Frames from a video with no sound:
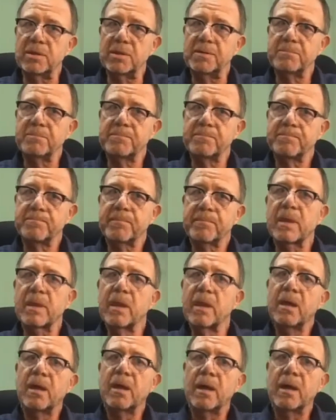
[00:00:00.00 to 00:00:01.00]

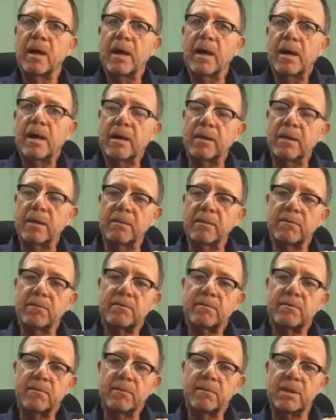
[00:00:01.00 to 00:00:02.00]
And these
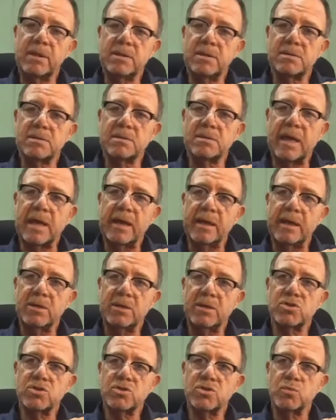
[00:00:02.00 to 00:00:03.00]
guides, we have
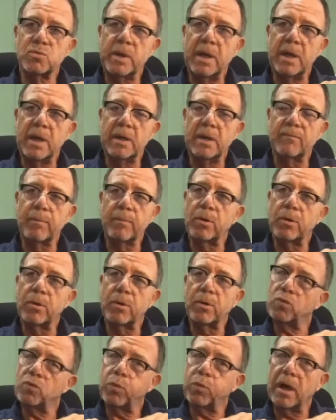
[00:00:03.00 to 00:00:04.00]
about 12.
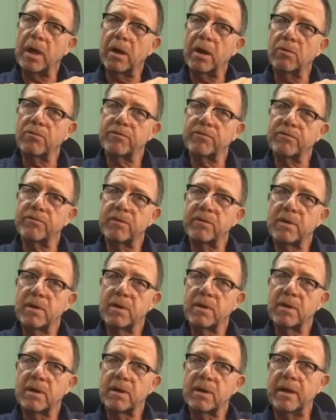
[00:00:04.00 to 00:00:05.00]
6
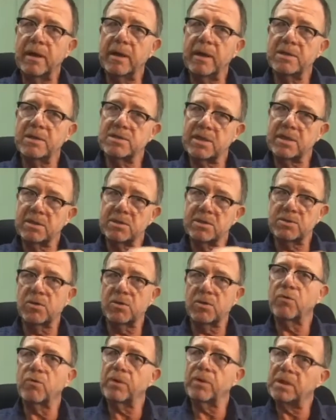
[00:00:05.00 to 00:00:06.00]
are already
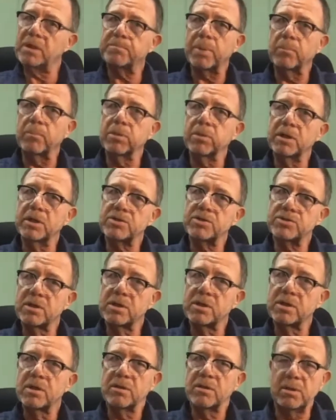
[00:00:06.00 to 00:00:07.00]
published. The other
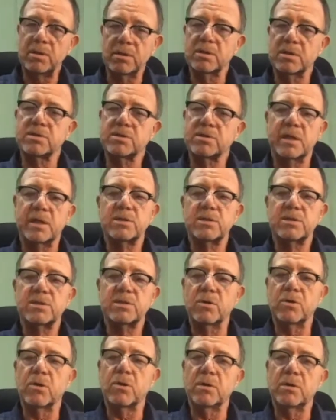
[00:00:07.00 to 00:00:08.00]
6 are all in
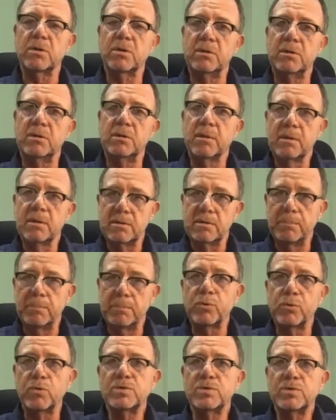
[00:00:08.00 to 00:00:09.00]
the process of being
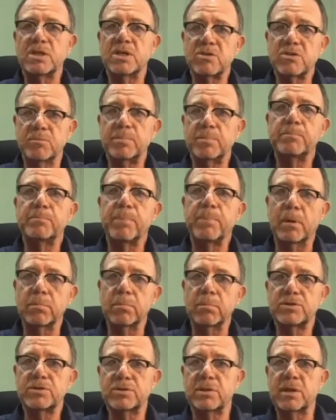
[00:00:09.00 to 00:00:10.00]
published at this
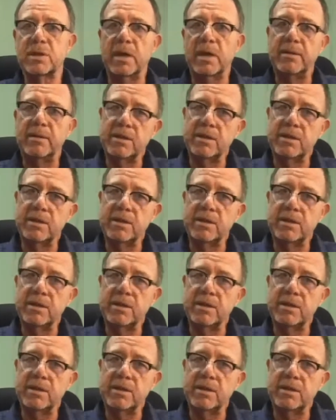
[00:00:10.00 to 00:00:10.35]
point in time.